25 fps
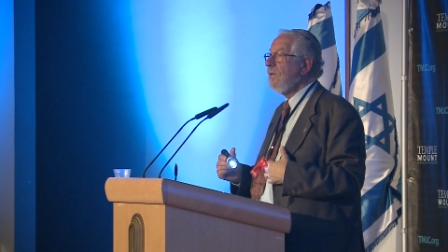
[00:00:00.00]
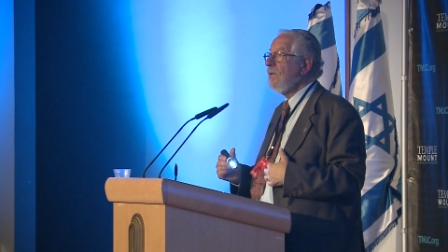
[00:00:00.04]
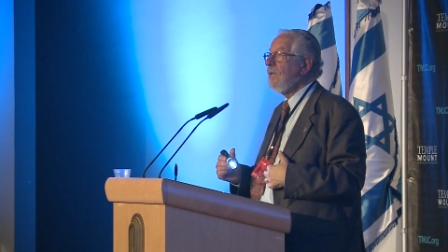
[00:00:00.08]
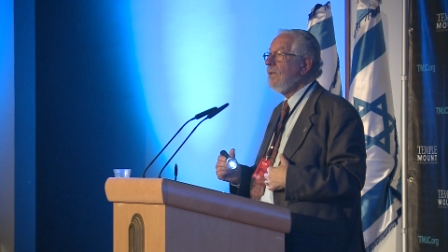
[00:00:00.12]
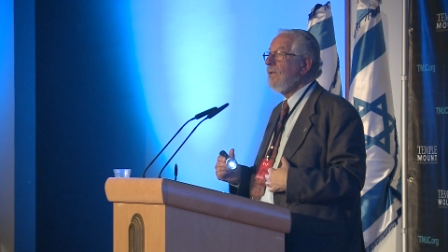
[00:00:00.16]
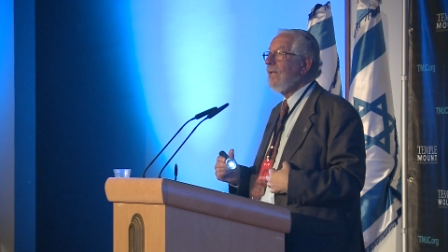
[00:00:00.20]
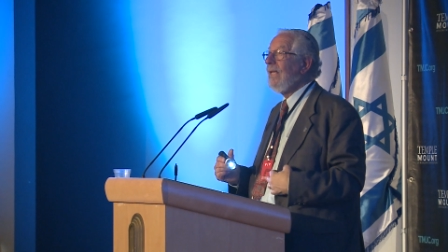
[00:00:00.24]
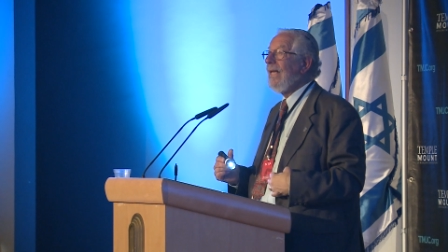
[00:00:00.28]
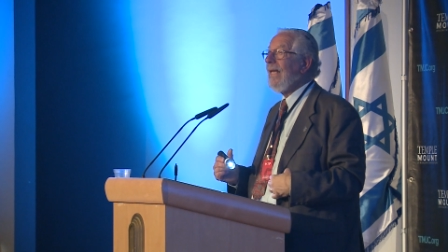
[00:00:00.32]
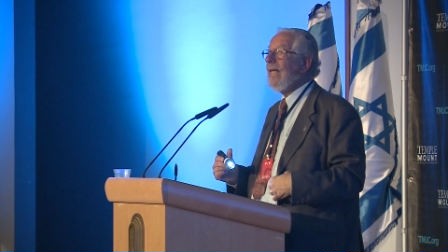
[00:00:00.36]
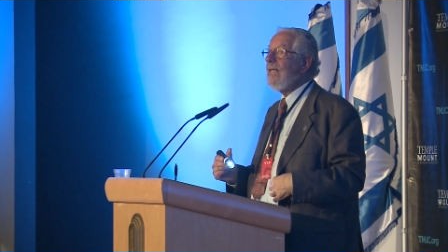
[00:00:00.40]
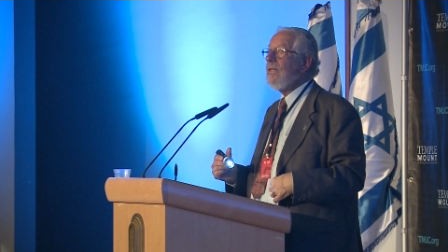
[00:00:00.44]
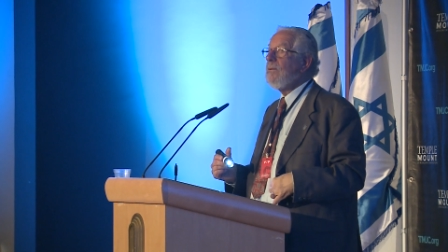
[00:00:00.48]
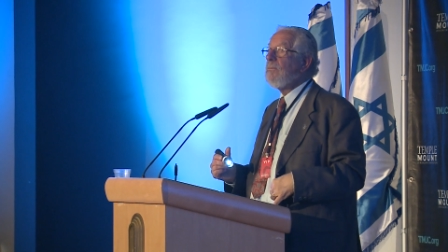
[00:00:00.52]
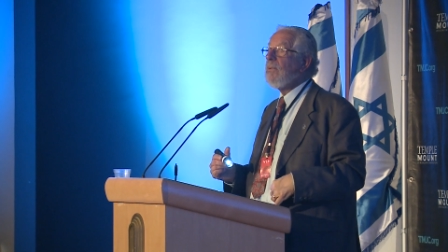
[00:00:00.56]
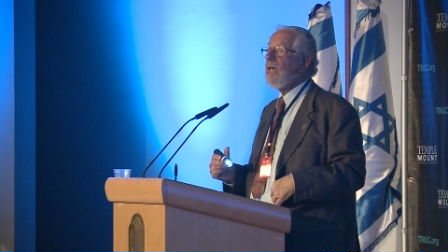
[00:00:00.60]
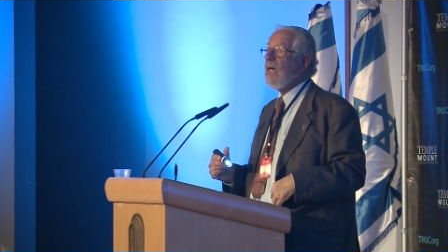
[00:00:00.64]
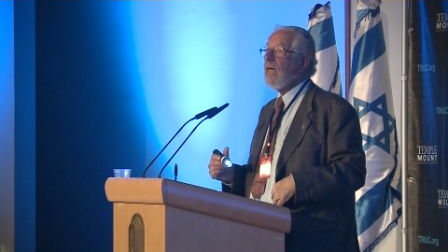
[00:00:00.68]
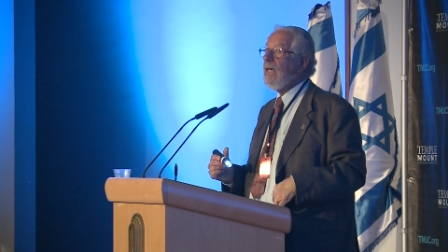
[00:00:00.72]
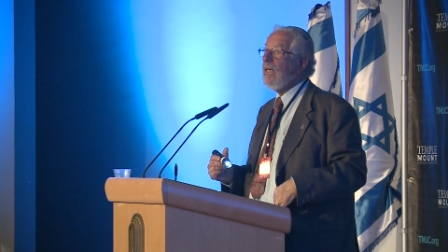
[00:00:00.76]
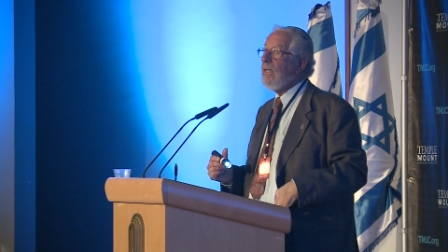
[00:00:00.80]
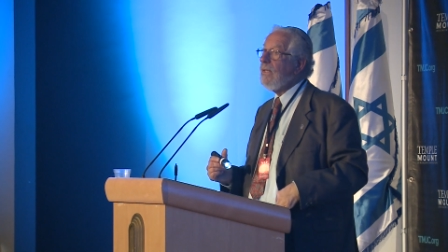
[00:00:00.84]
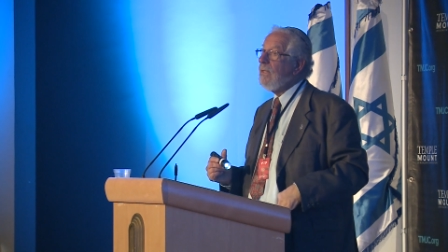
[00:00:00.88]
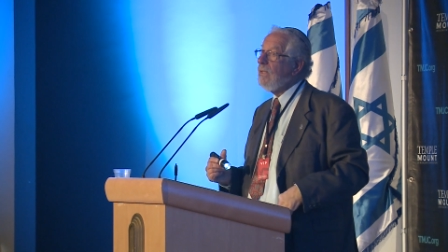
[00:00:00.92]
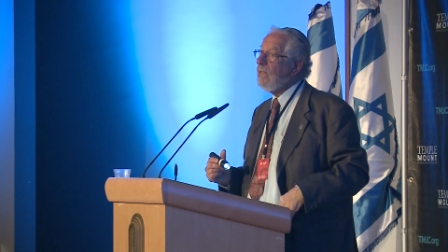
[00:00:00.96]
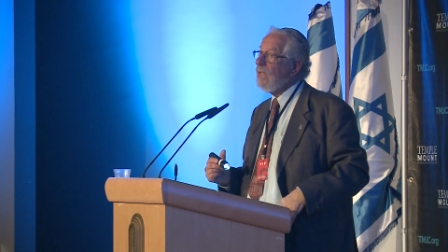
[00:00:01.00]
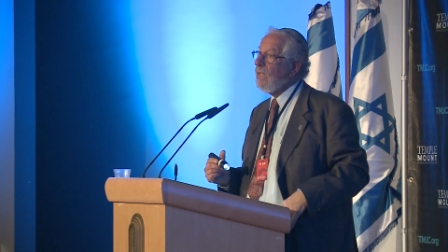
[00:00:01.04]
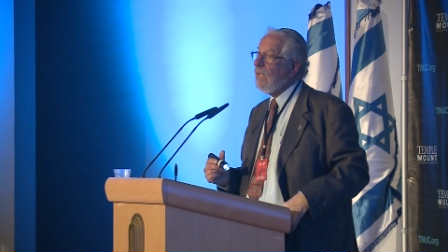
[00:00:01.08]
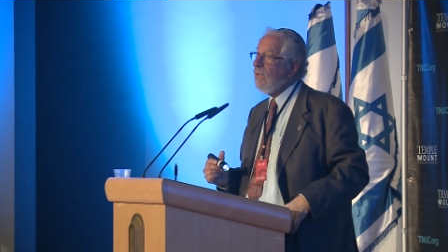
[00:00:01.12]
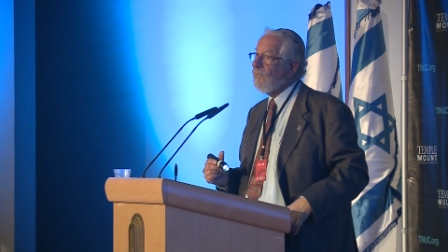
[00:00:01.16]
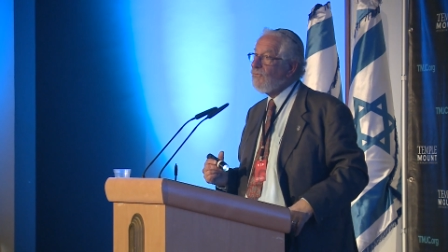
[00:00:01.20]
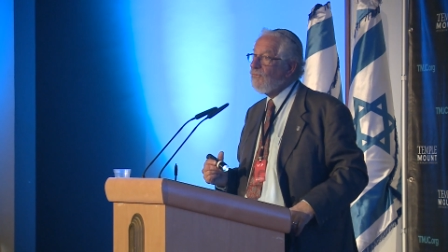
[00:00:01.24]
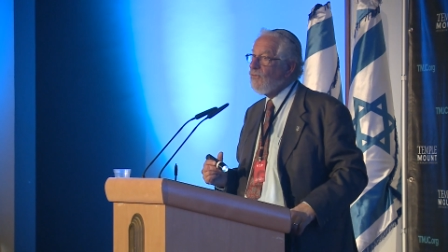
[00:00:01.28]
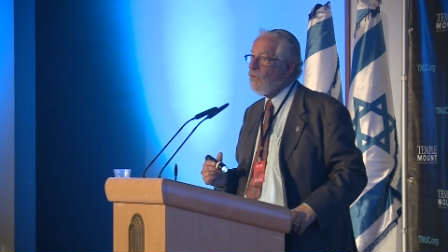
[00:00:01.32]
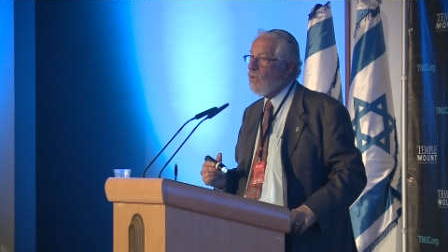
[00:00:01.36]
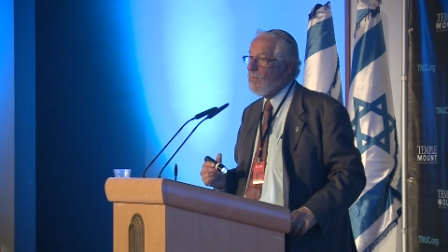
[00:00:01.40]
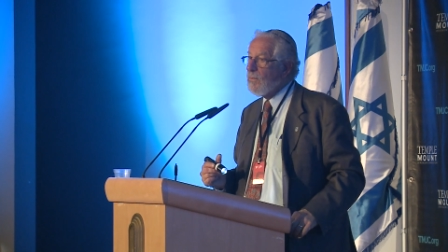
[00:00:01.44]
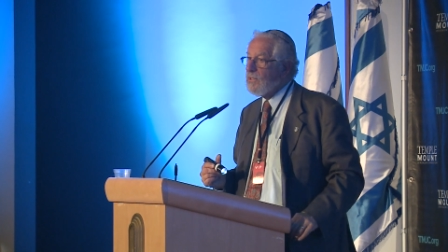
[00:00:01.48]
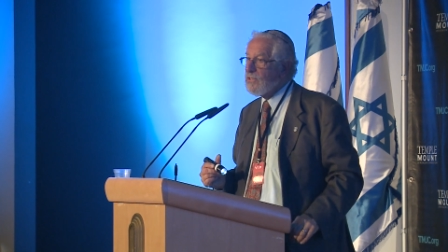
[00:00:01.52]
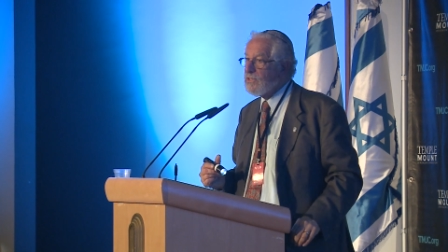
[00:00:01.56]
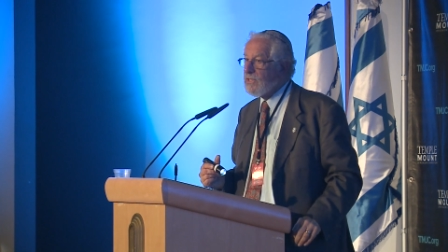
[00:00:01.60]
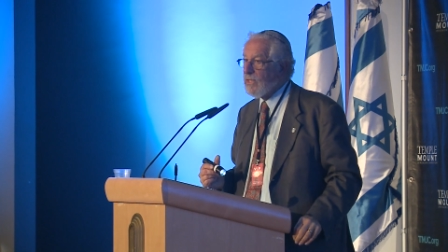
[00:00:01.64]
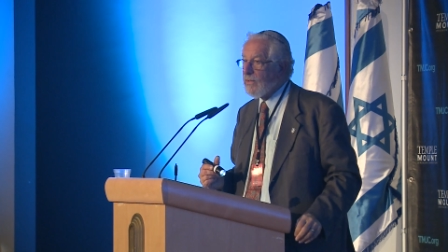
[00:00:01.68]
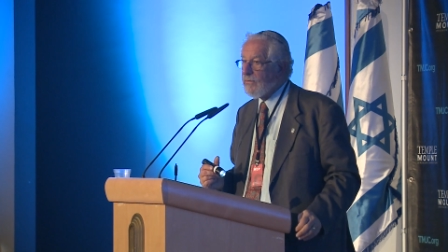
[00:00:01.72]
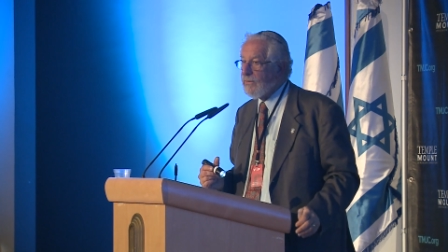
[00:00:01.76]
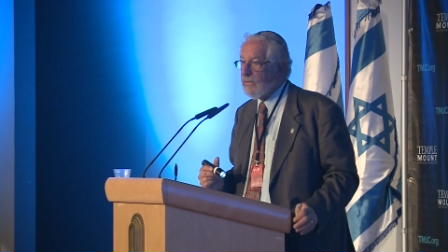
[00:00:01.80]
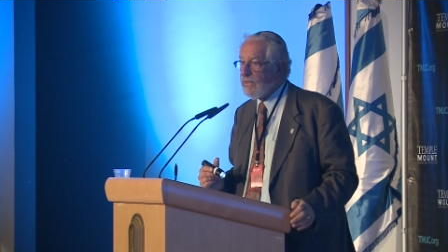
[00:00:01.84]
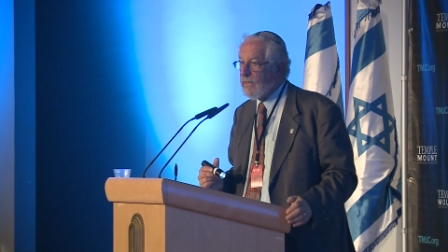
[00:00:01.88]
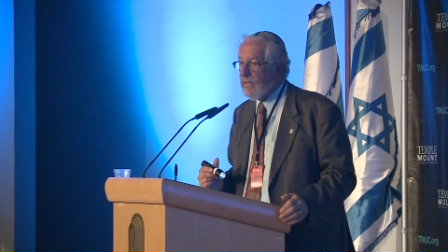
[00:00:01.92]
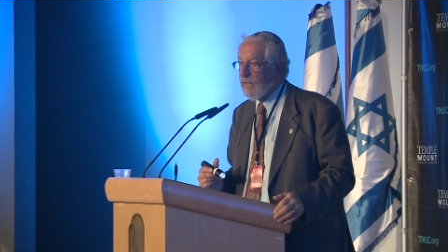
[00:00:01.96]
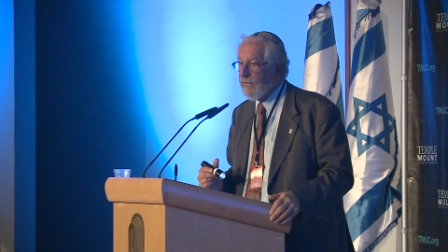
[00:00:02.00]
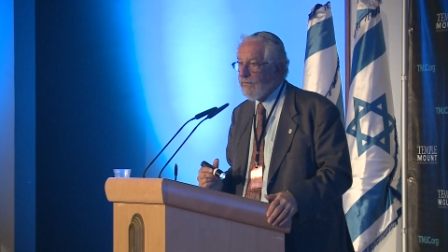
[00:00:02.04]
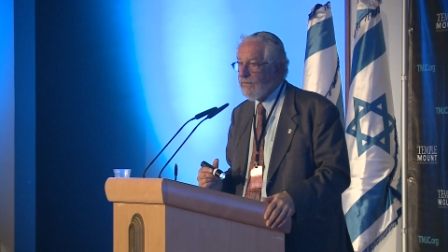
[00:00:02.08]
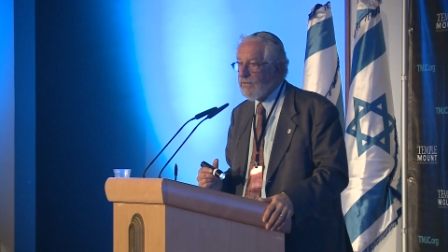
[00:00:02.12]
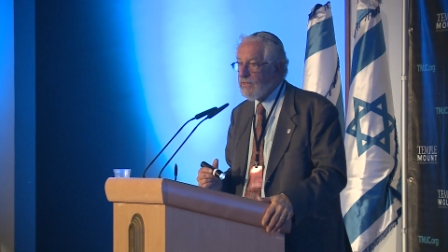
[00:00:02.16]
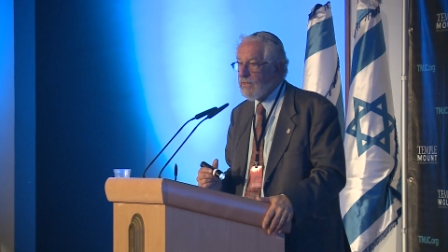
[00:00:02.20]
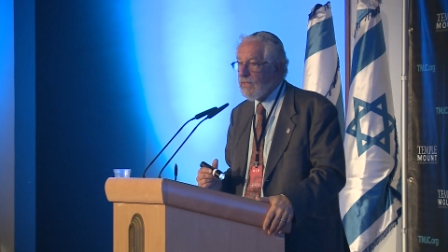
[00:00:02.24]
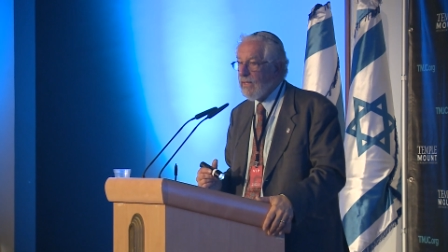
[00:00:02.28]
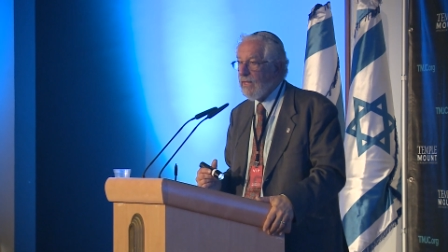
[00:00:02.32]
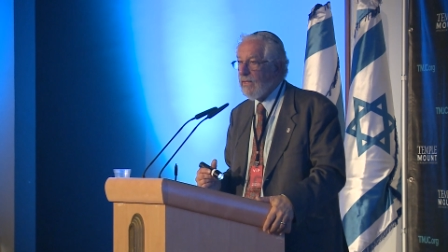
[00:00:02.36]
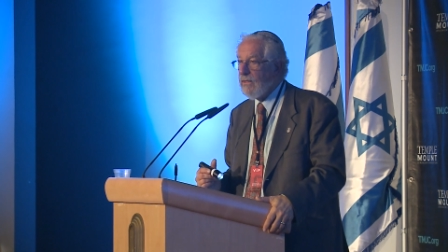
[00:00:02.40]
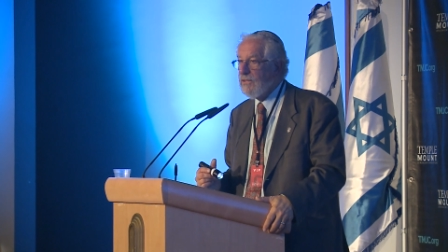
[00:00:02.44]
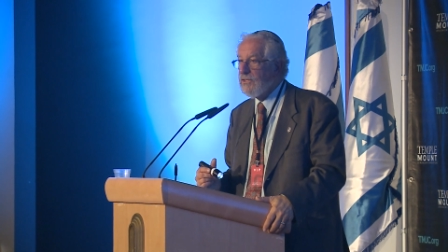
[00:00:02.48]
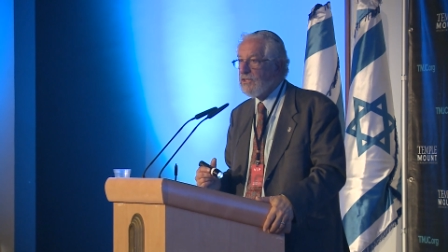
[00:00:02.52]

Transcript: led by a former Secretary of State,